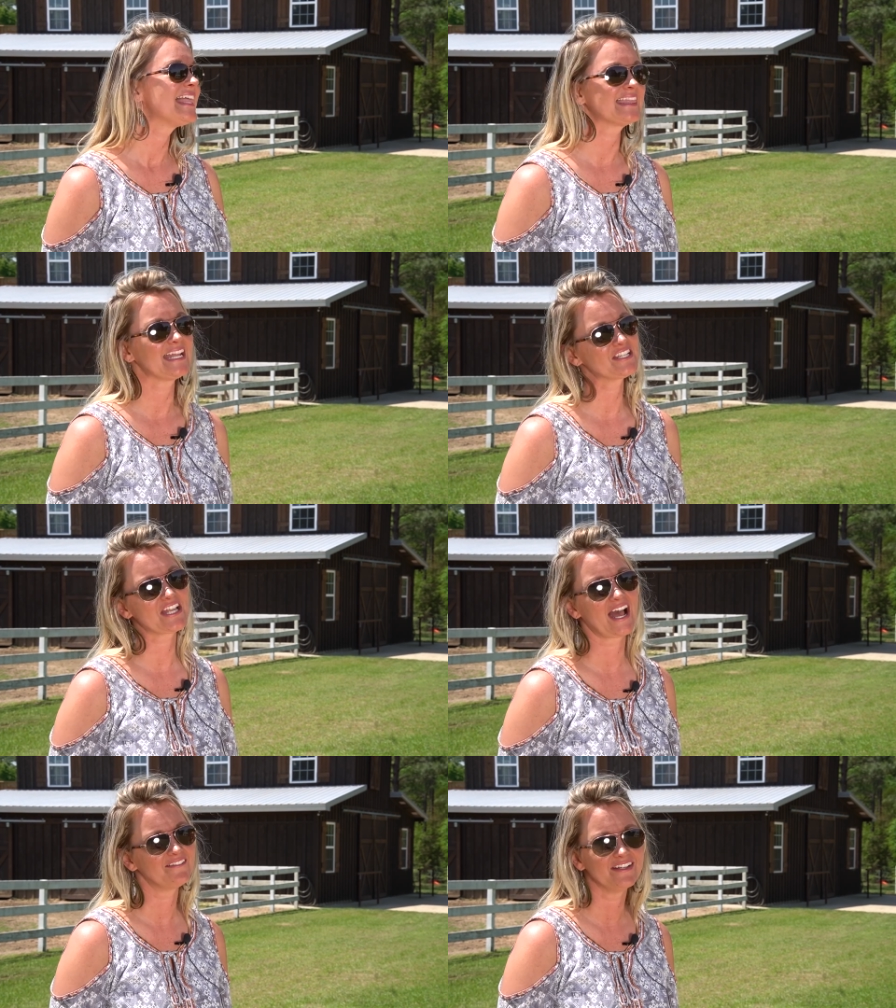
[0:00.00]
They just
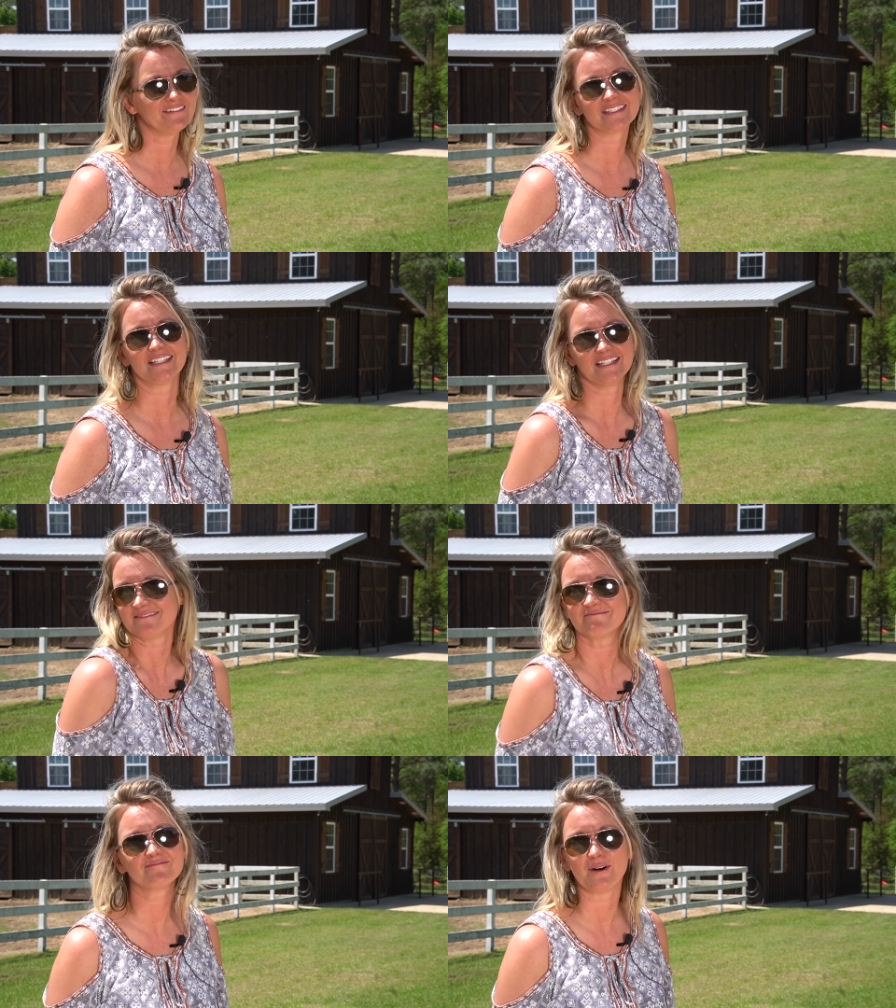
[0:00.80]
haven't
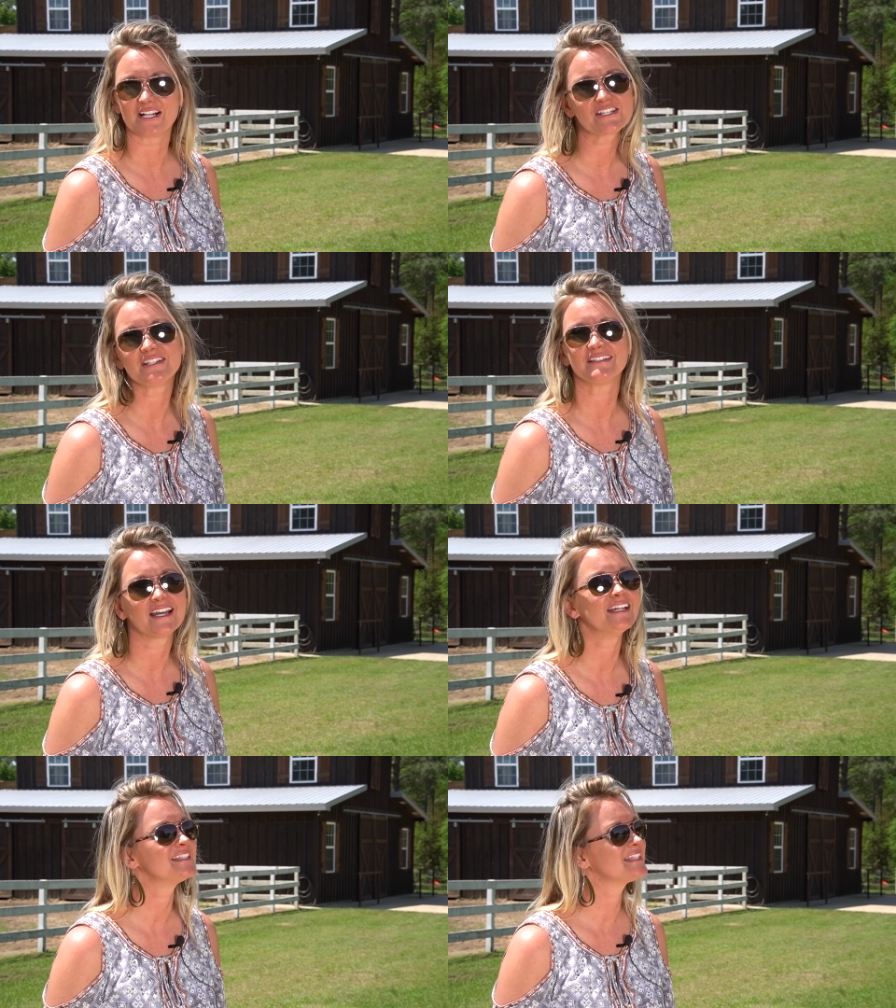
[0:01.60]
really watched it
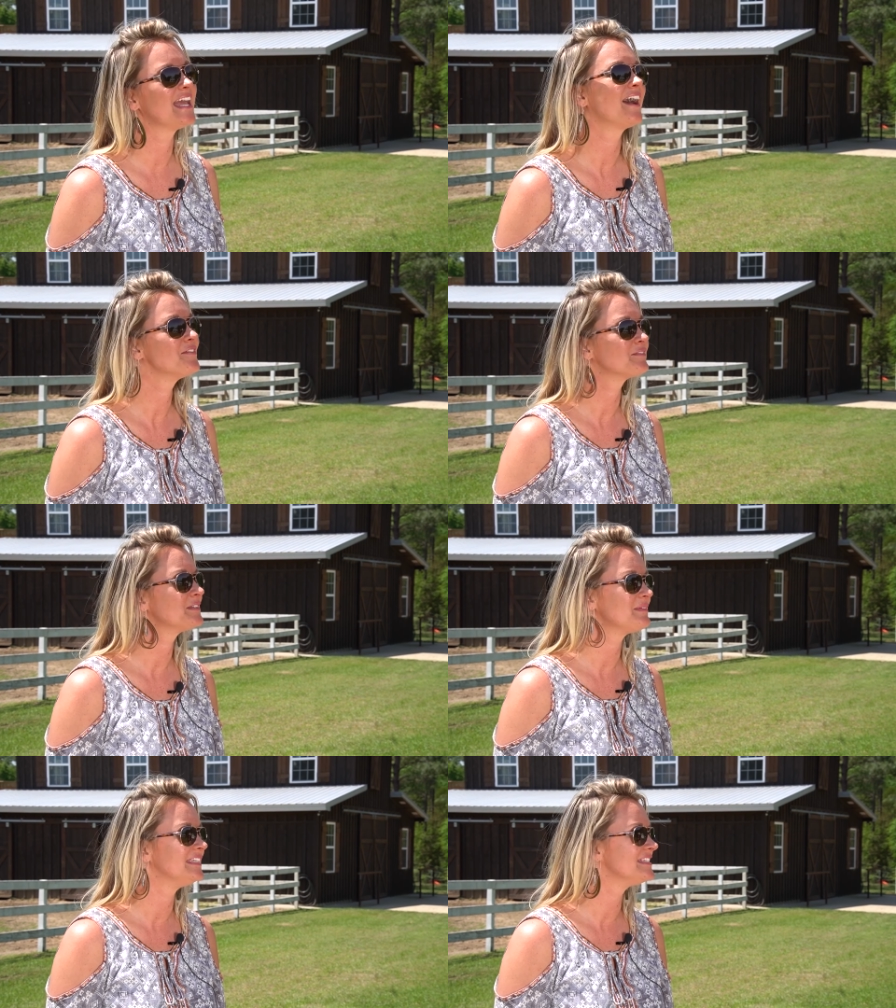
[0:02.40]
tons, and they haven't really
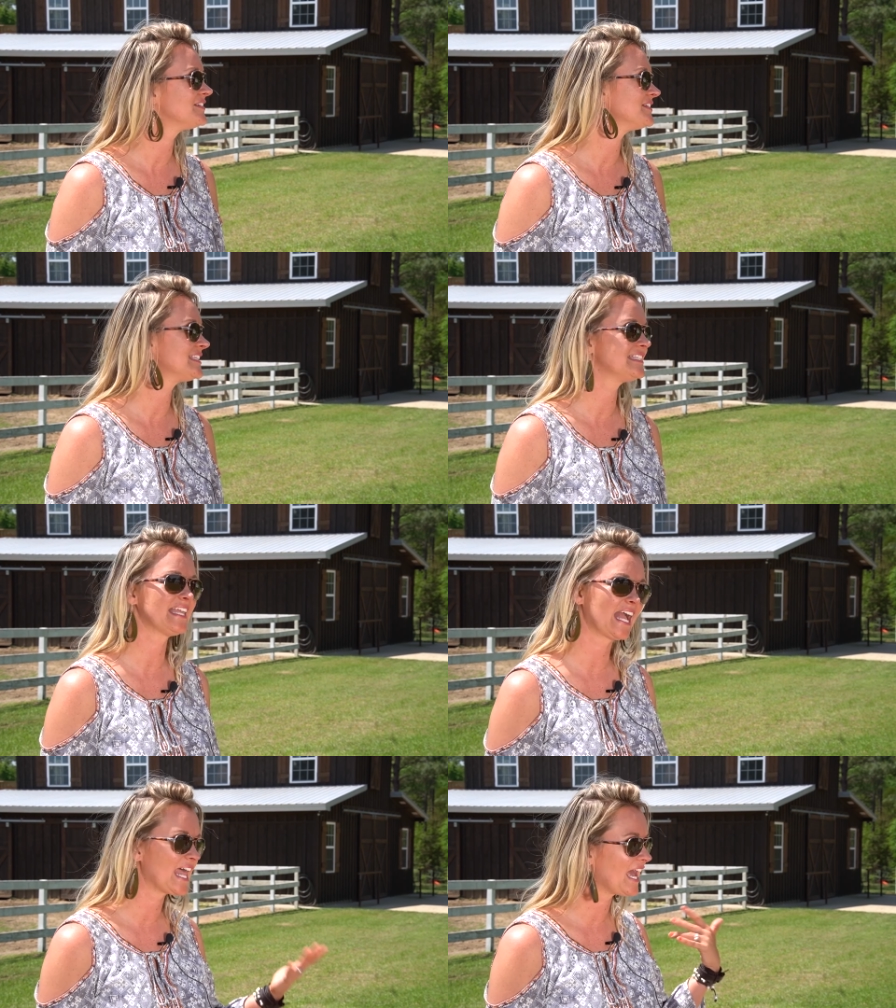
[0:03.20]
been into it since they
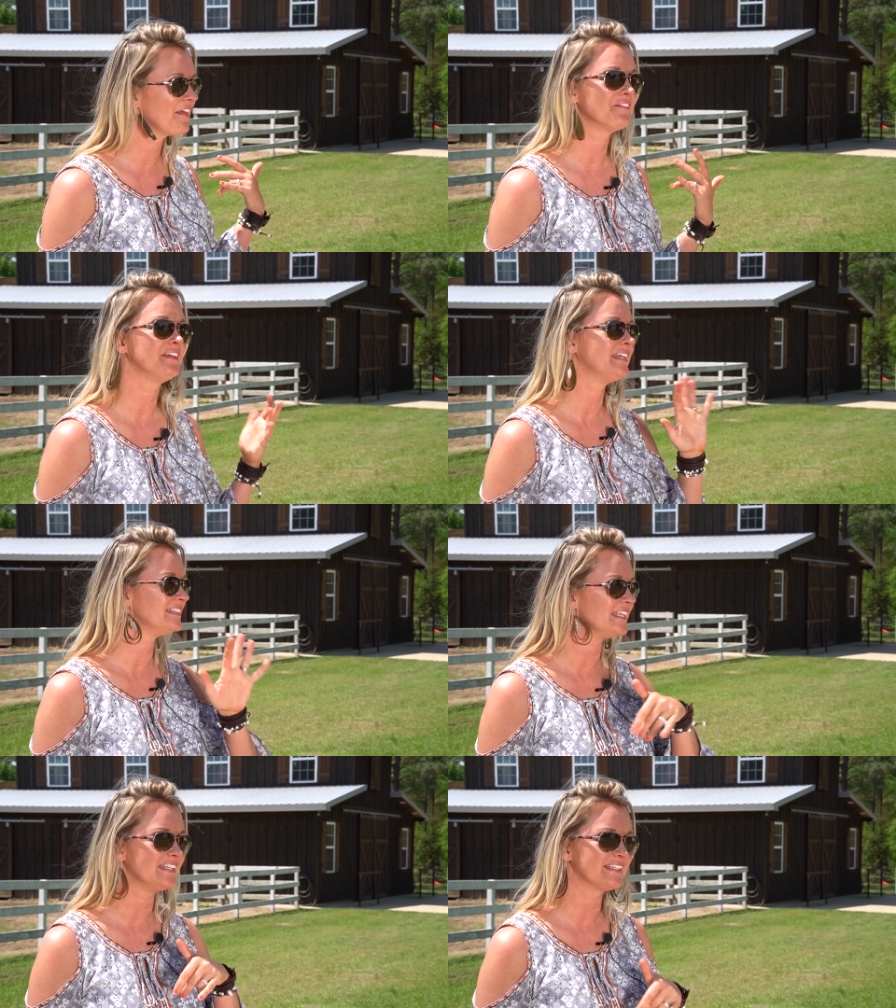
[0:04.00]
got out of it.
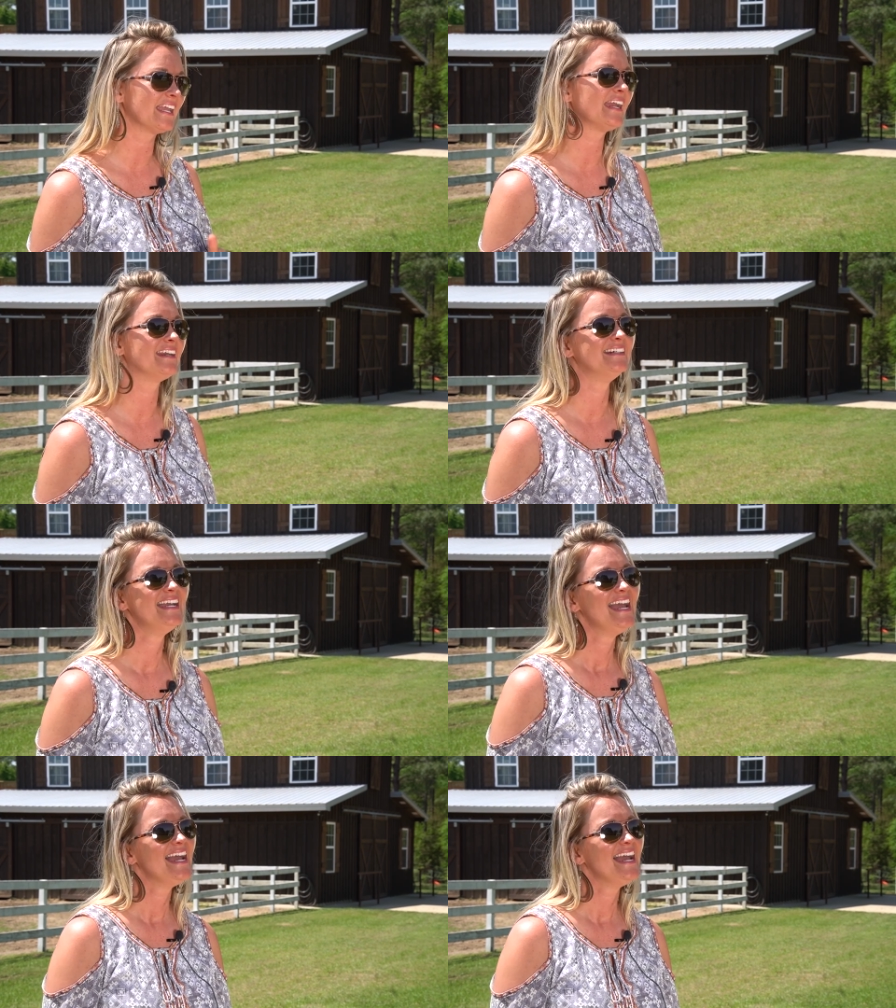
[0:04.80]
They didn't care, yeah.